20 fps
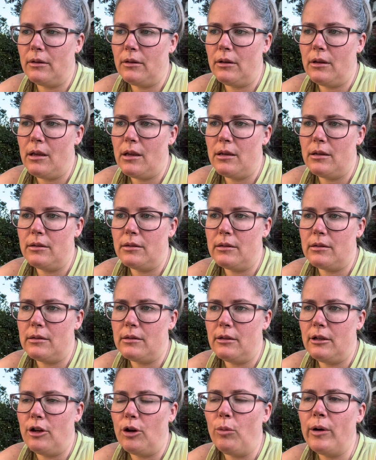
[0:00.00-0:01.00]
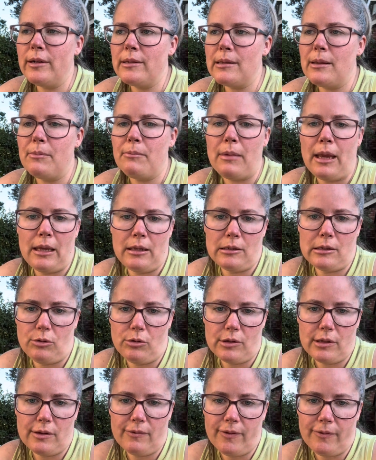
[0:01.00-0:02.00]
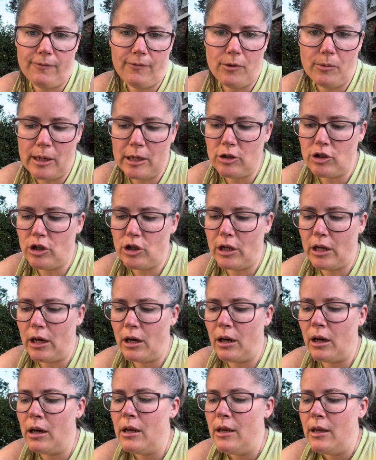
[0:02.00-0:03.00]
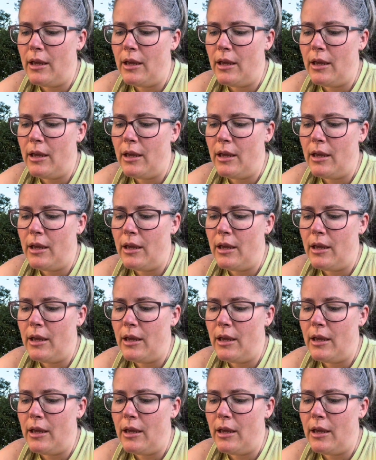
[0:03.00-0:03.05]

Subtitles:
the main source of information here,